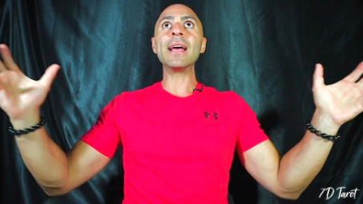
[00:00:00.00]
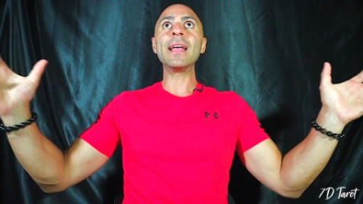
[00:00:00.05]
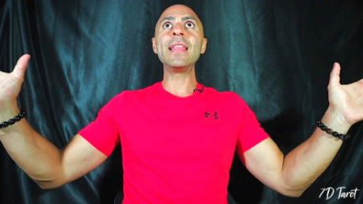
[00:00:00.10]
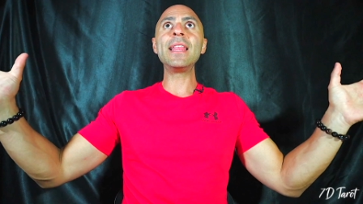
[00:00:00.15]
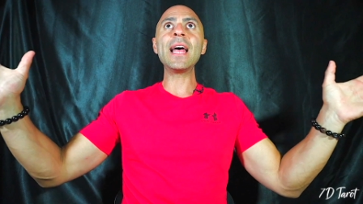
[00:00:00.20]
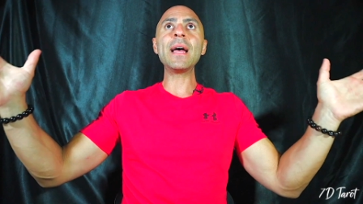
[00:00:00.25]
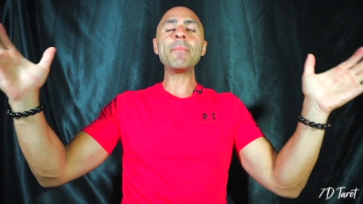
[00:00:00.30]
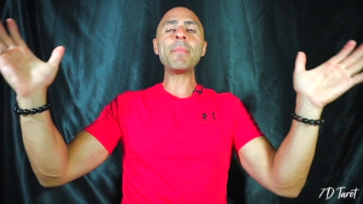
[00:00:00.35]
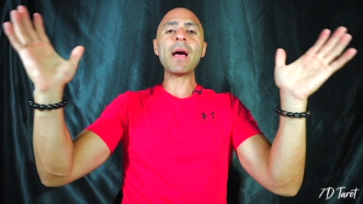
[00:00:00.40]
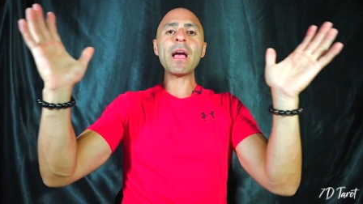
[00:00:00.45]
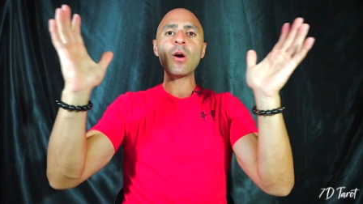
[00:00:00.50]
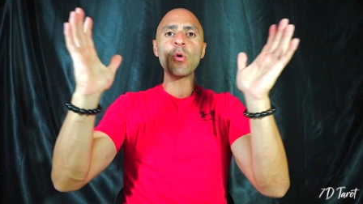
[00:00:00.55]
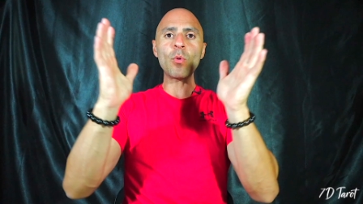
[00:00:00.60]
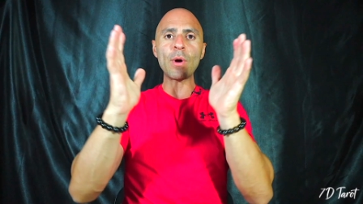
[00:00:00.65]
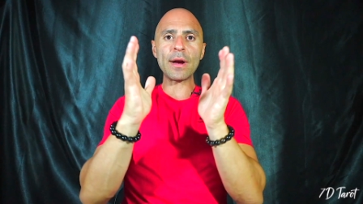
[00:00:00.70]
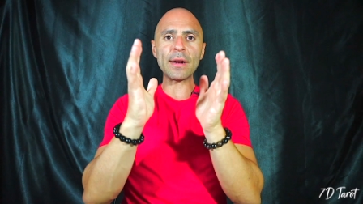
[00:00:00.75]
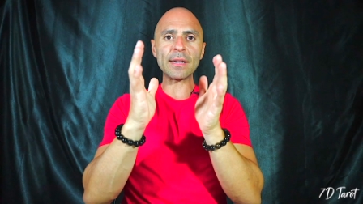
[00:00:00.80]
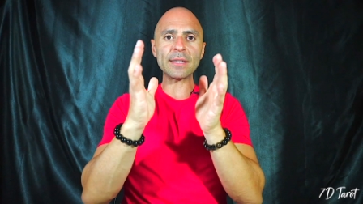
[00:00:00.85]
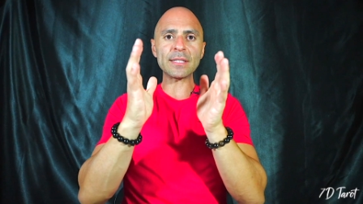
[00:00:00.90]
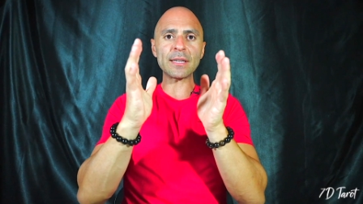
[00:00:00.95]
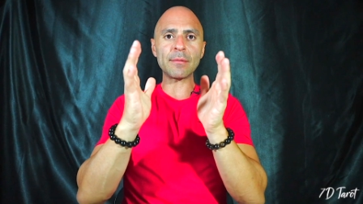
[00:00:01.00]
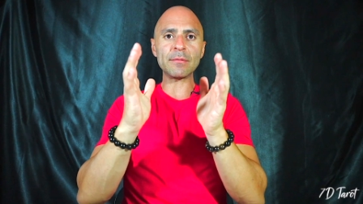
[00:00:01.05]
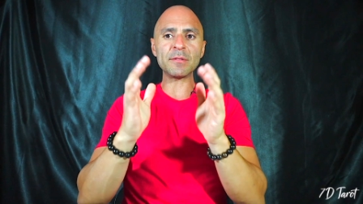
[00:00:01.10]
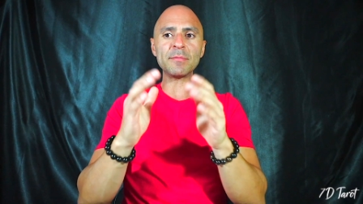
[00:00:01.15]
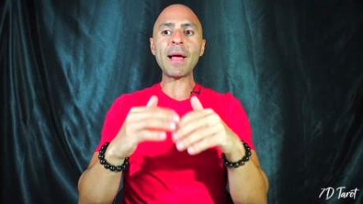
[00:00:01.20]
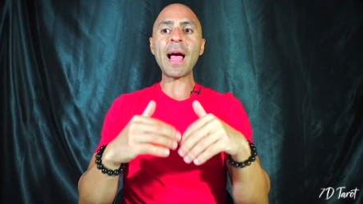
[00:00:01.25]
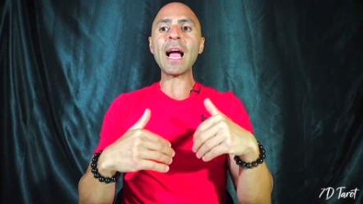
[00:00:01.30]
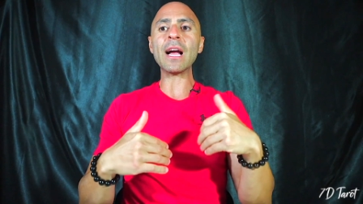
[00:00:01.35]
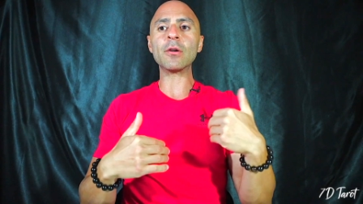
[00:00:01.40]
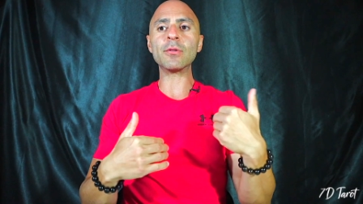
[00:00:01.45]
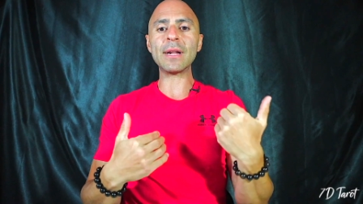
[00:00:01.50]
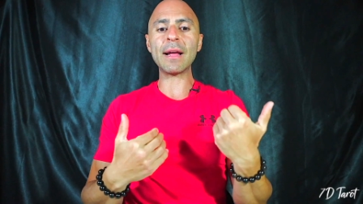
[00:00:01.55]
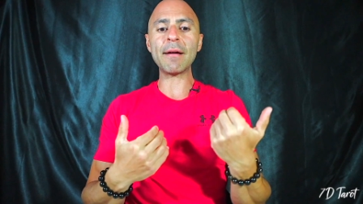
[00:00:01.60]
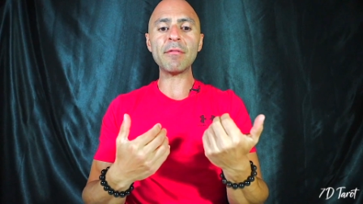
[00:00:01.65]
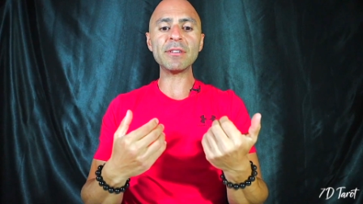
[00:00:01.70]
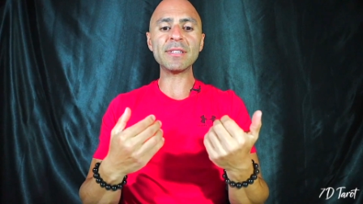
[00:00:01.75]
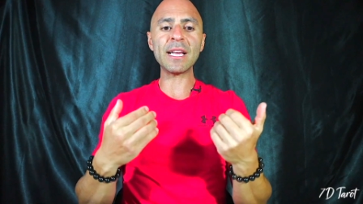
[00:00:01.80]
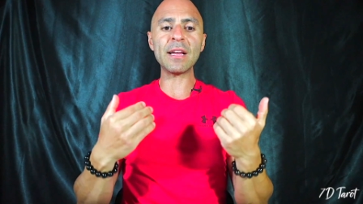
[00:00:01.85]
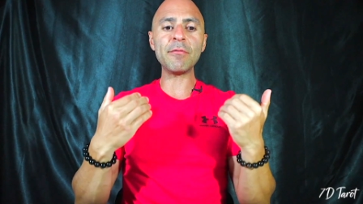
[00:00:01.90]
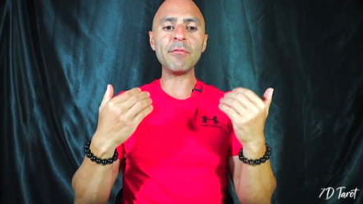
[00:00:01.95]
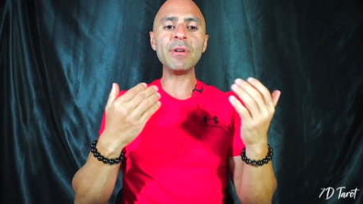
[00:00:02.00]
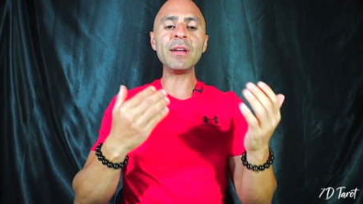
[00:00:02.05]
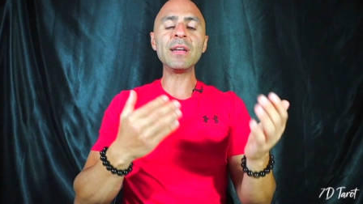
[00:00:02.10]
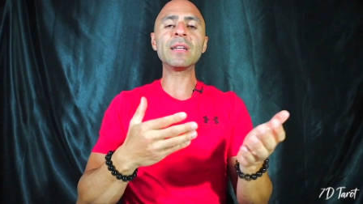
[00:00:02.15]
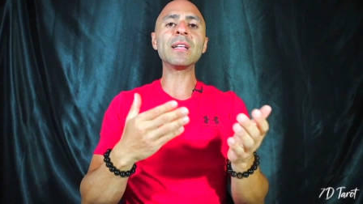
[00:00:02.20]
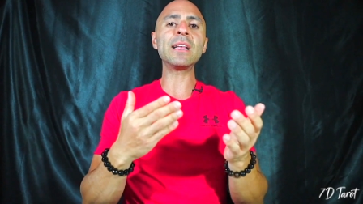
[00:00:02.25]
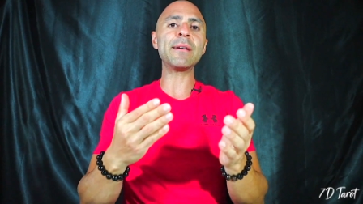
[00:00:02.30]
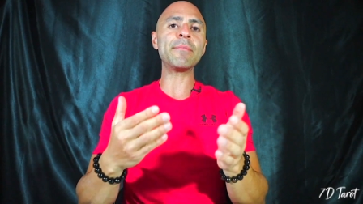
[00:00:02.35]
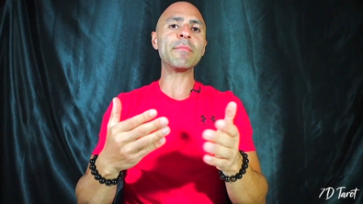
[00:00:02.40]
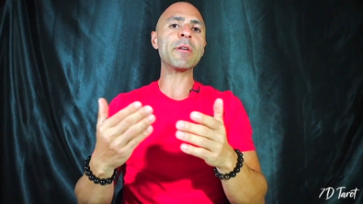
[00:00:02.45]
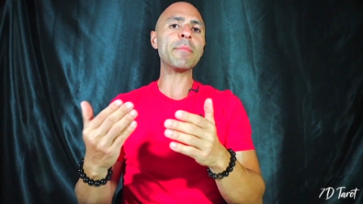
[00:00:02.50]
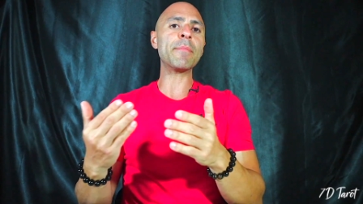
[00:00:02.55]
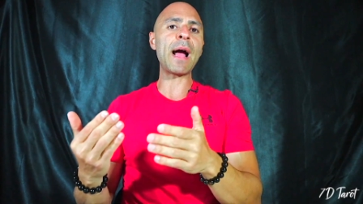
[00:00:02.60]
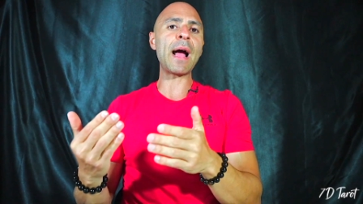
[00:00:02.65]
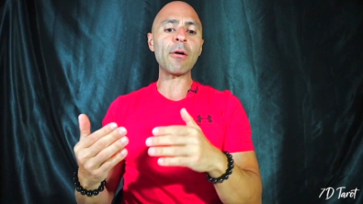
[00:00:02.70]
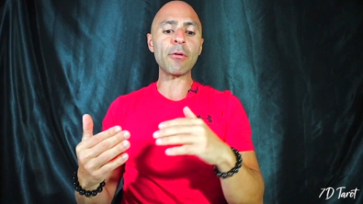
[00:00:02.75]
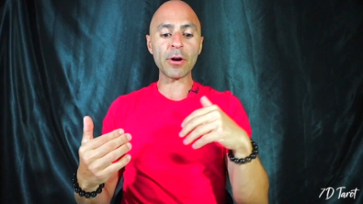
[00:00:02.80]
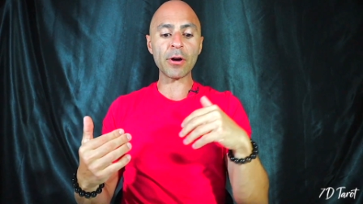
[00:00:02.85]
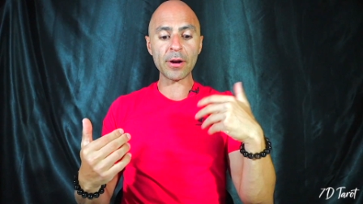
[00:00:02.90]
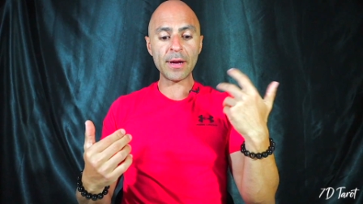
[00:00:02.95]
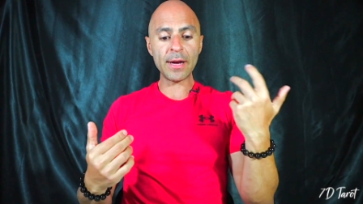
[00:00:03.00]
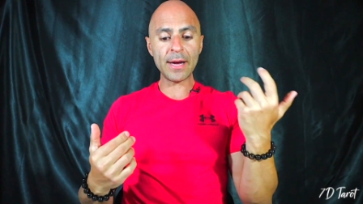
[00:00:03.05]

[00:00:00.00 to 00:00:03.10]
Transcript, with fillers: Then my awareness comes back. Whenever we say reclaim your power,